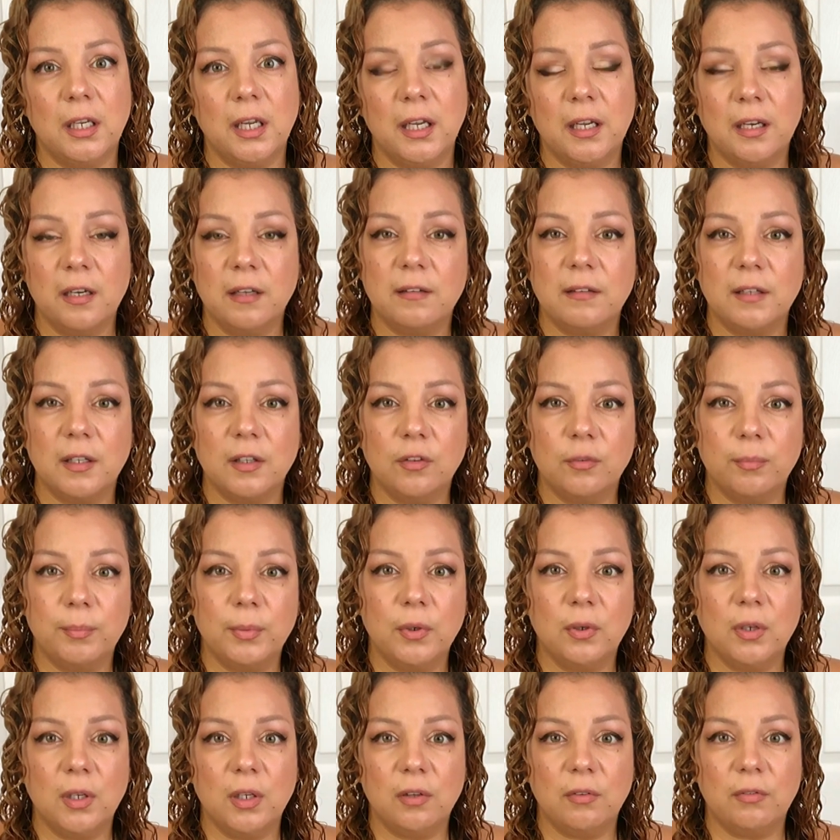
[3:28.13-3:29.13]
Innocence
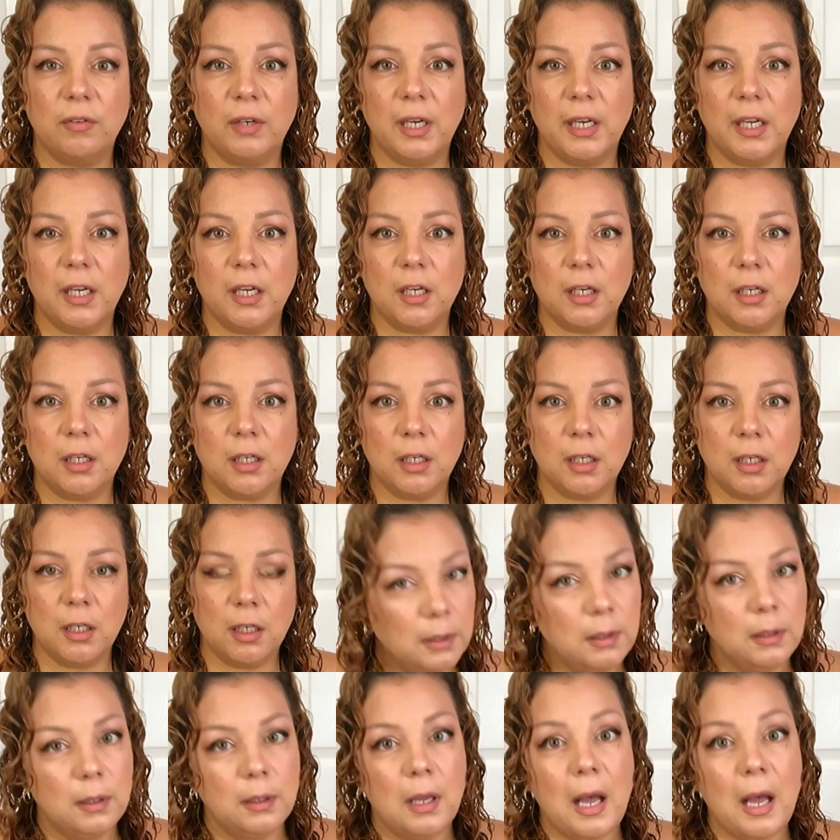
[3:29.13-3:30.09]
Beauty is really good.